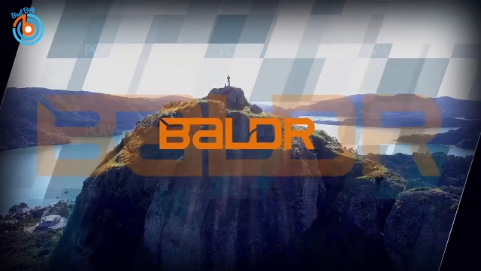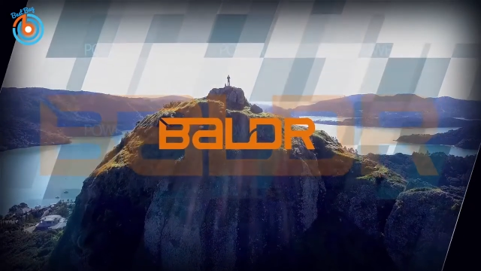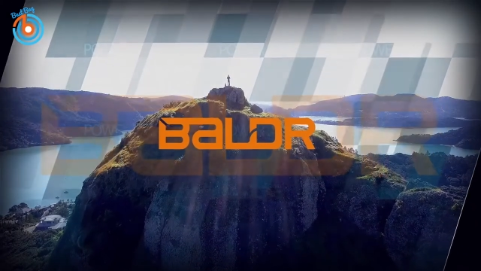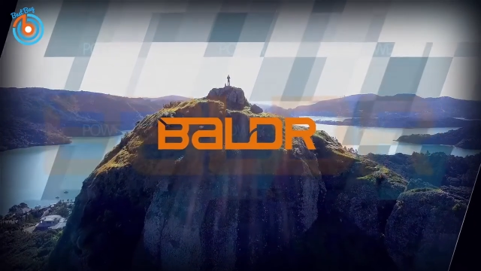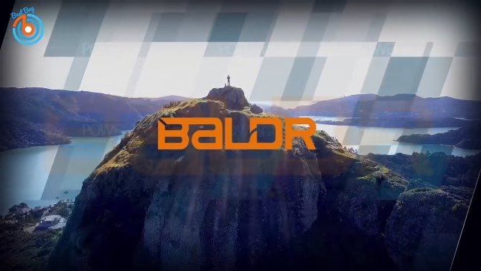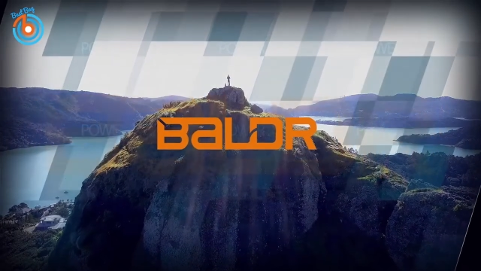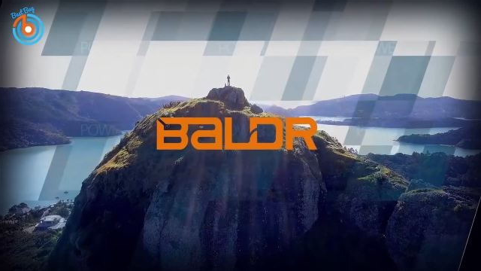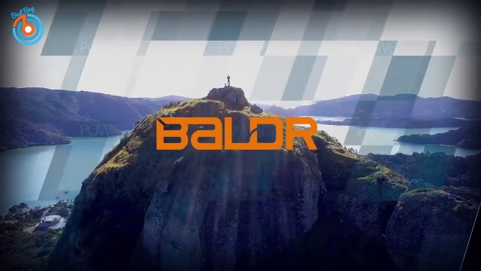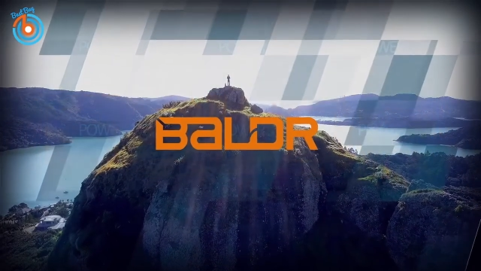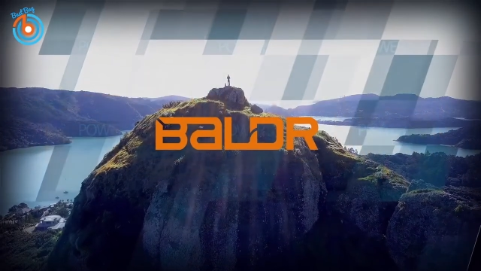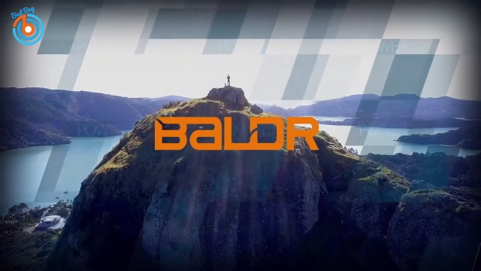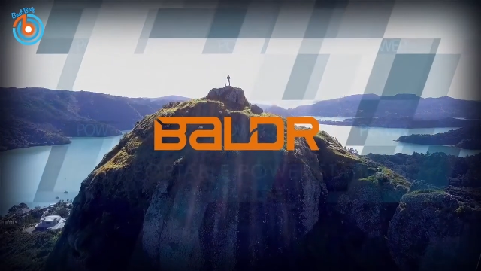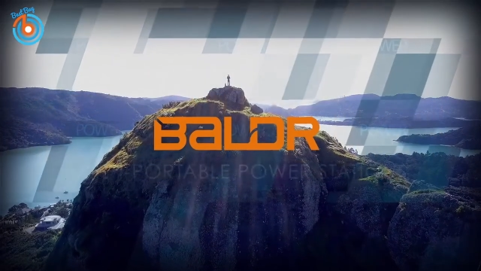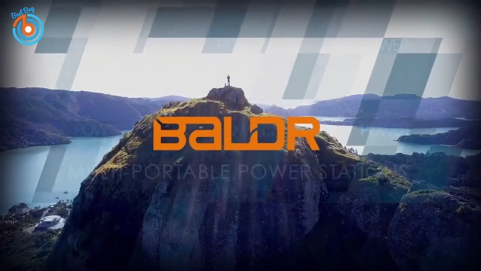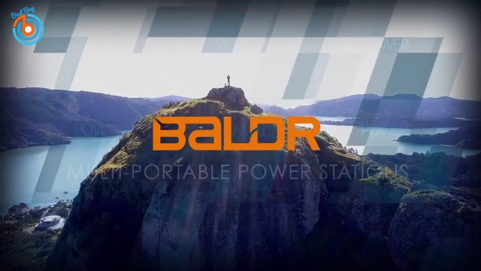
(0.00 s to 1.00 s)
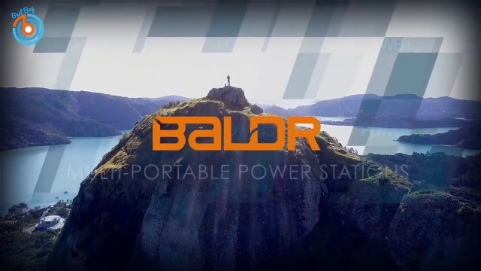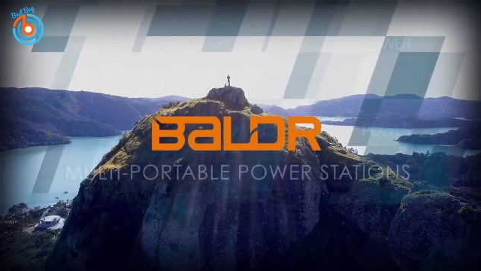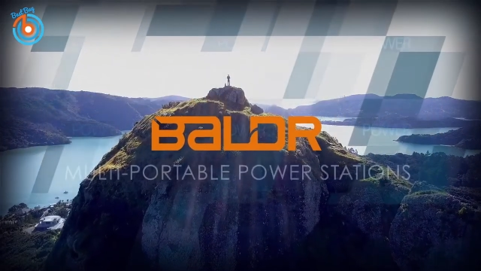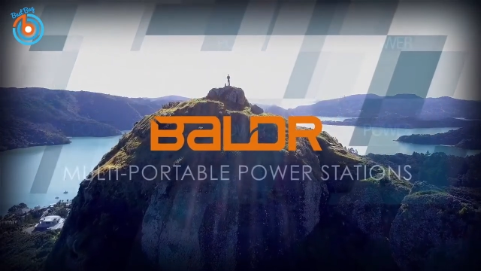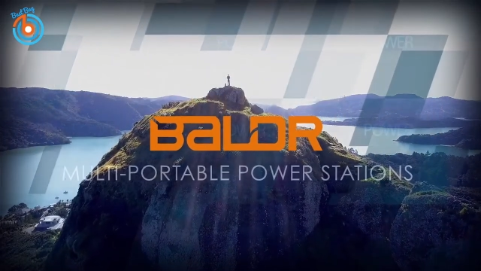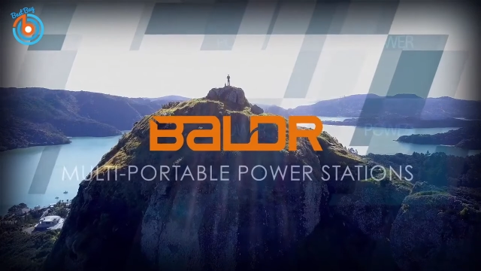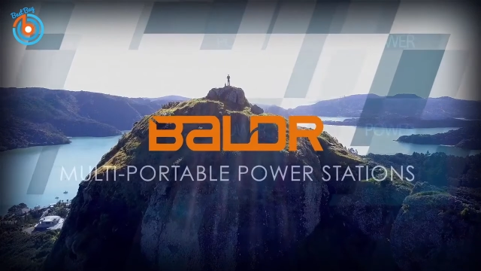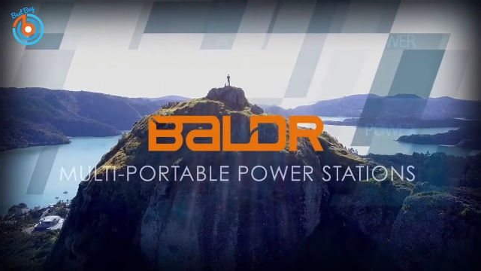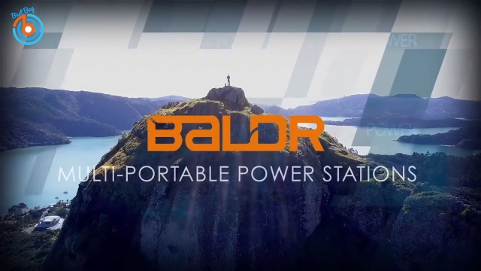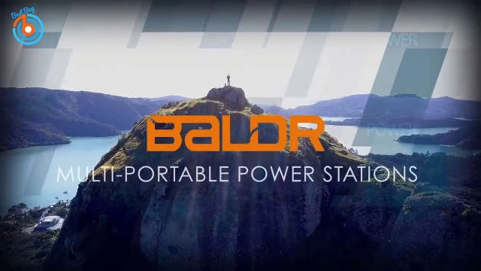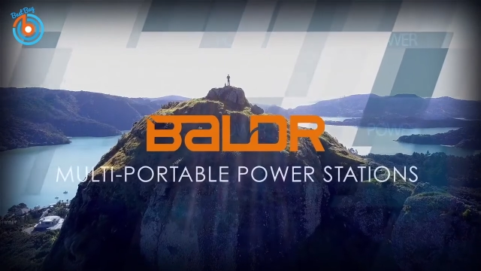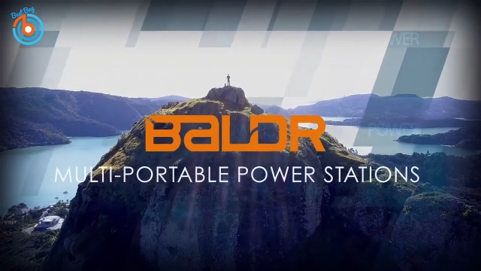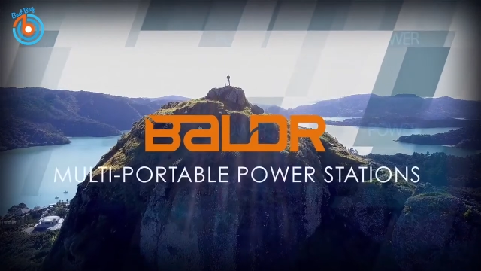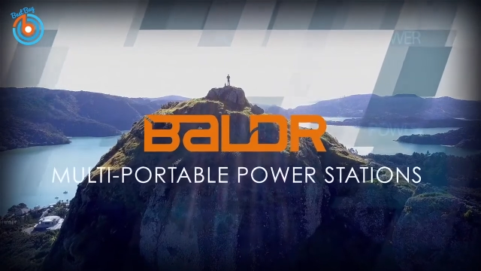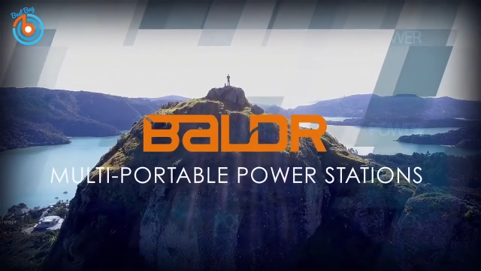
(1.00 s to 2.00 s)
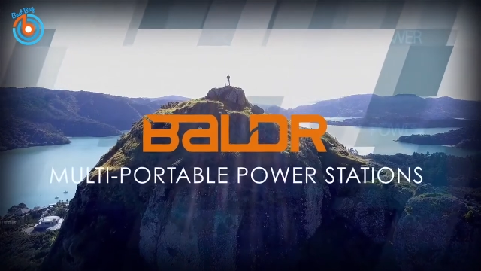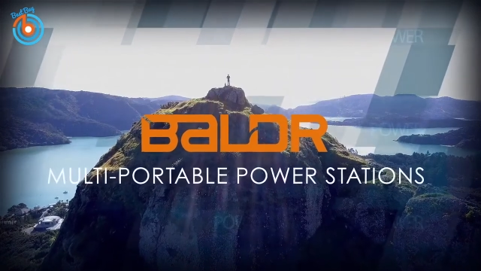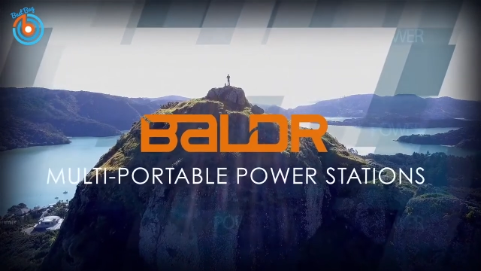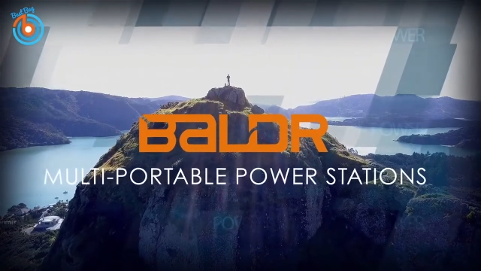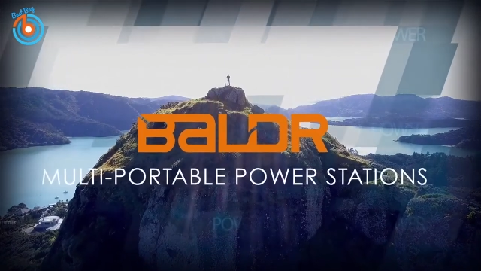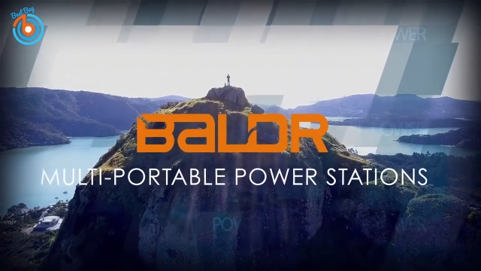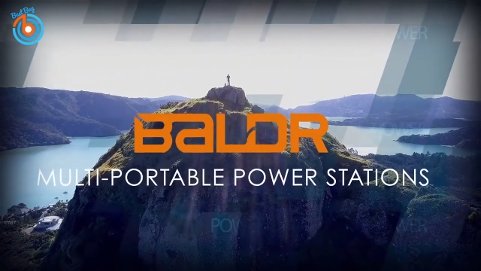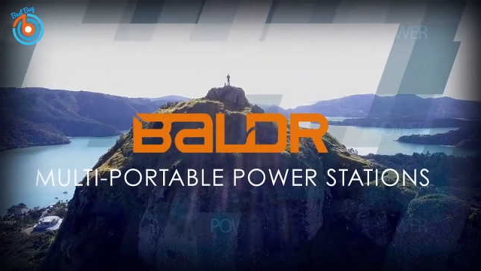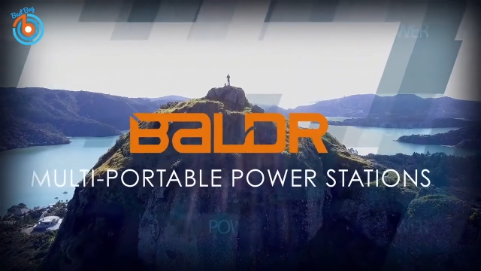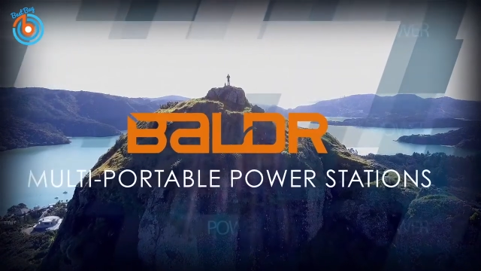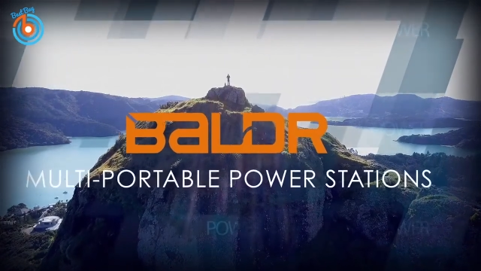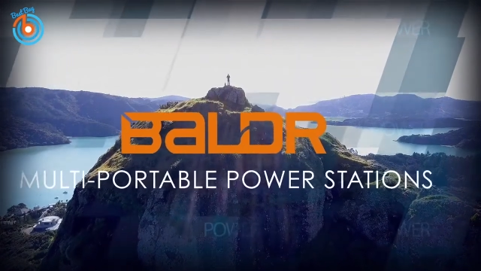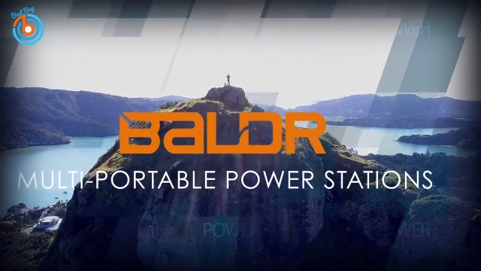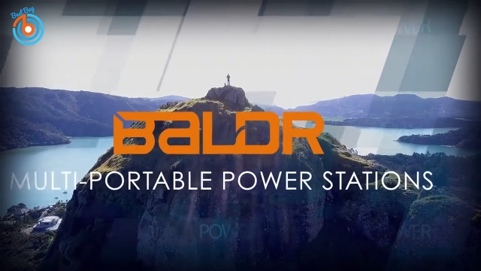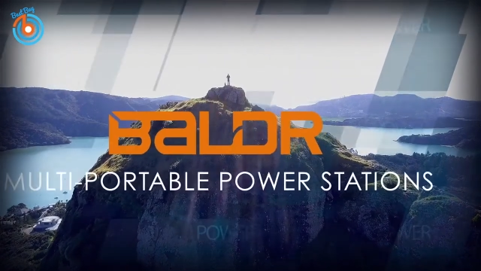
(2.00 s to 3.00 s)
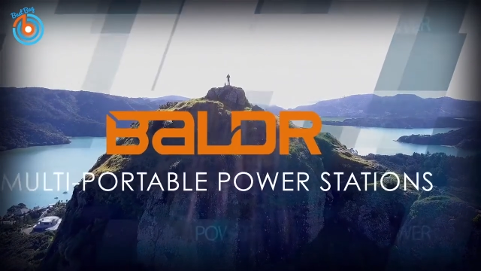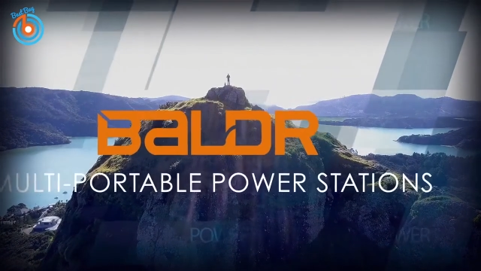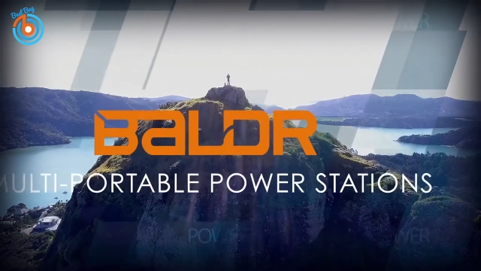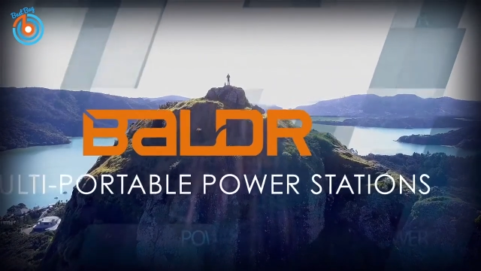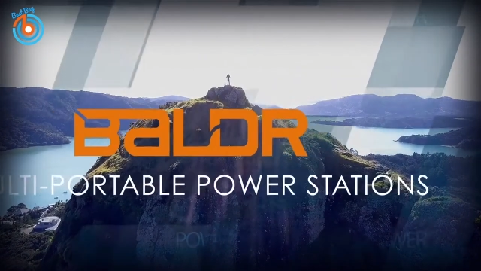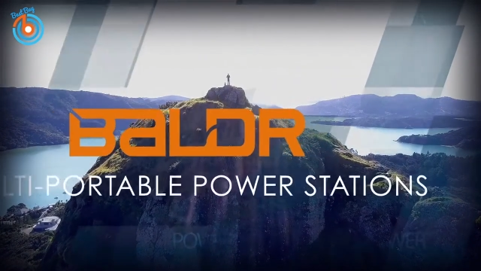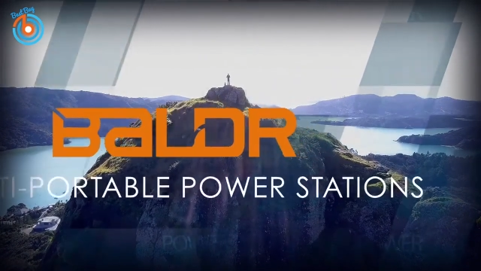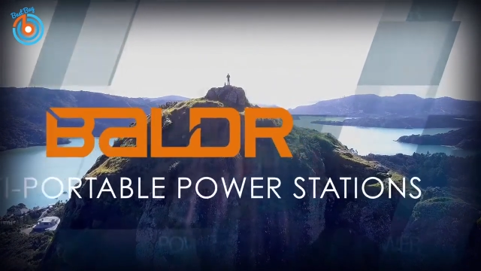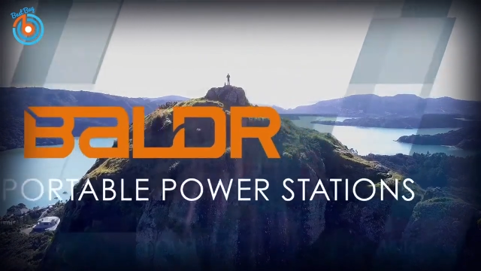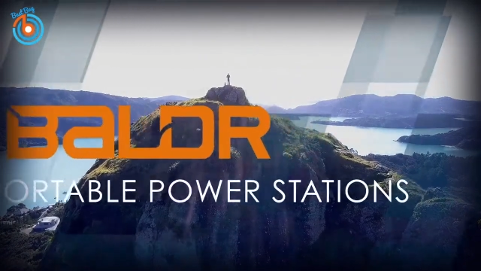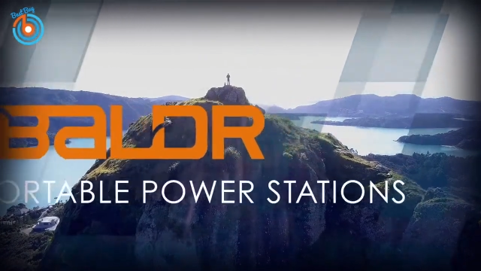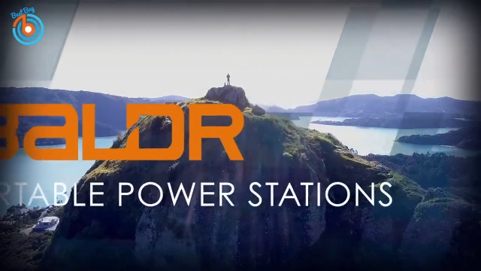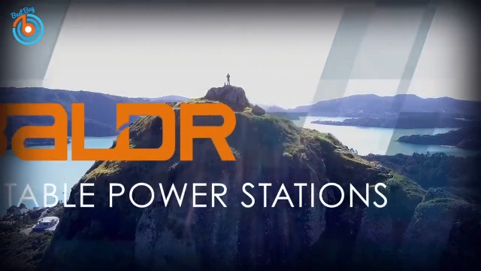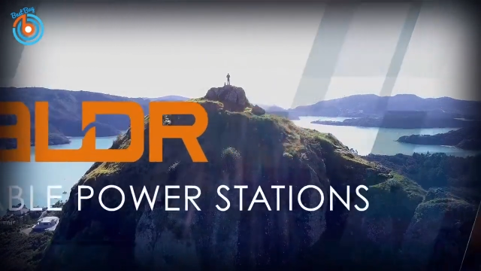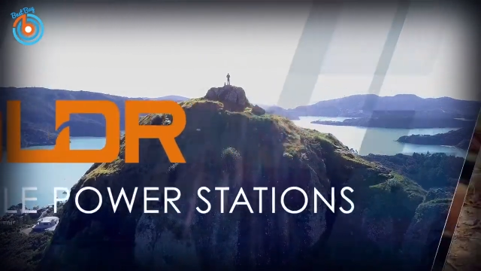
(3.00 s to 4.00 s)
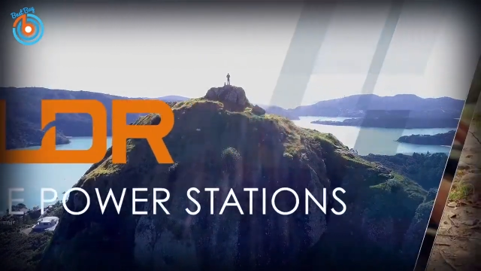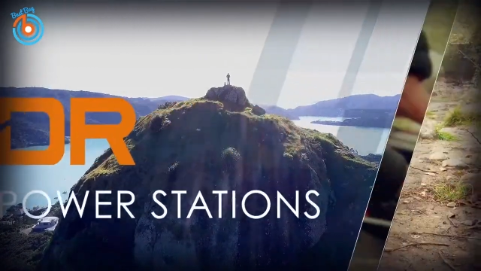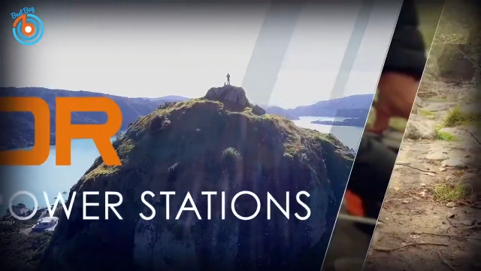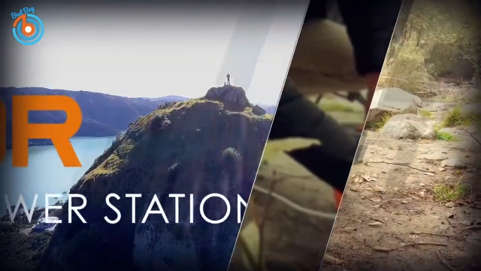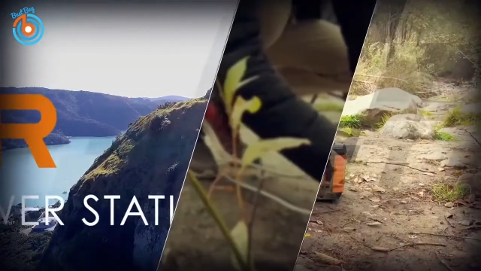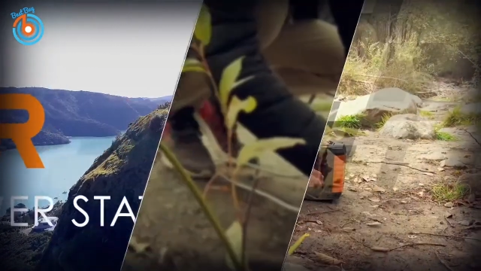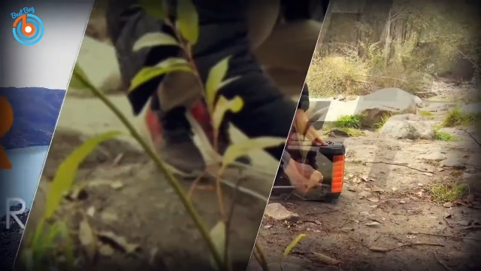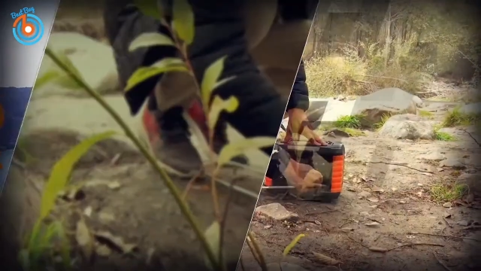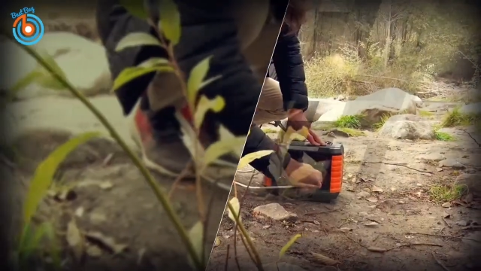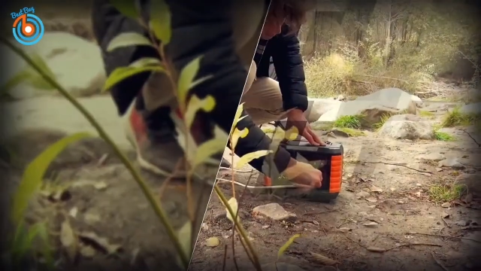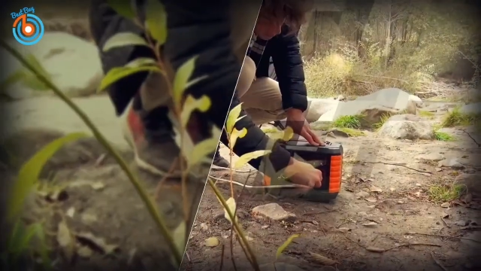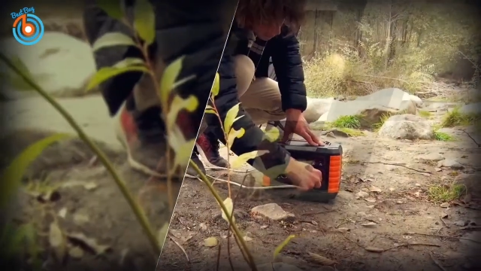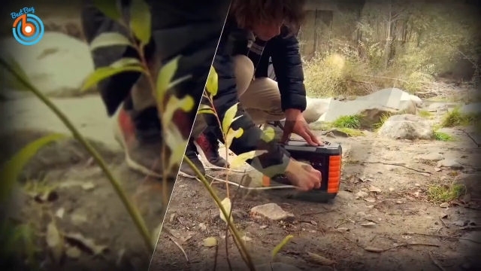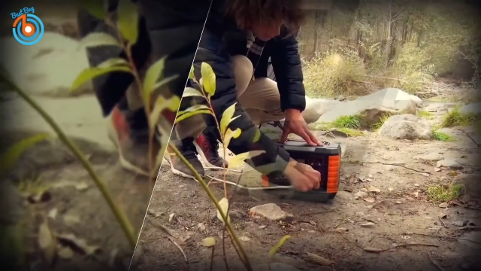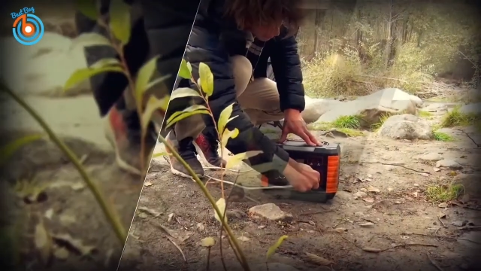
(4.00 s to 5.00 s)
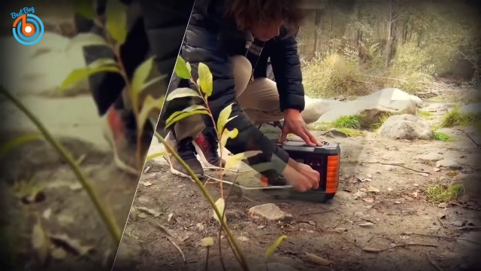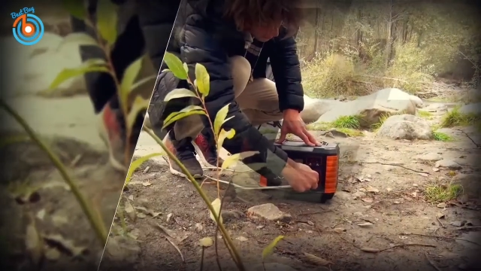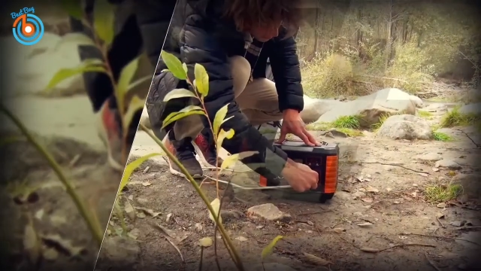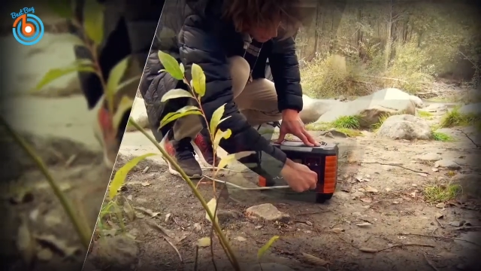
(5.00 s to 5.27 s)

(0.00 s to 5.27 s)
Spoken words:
No face is visible, so there are no lips to read.